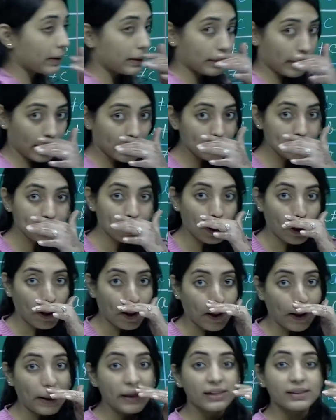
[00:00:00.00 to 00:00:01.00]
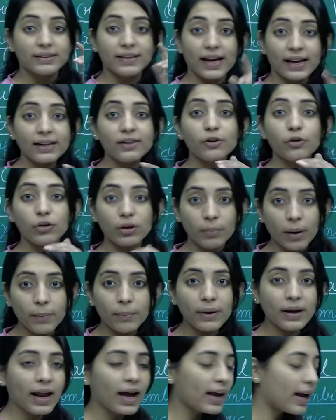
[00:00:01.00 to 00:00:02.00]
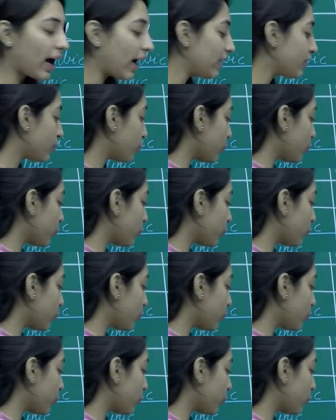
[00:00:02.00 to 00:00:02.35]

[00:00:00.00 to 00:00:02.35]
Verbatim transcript: Right? Then you remember I asked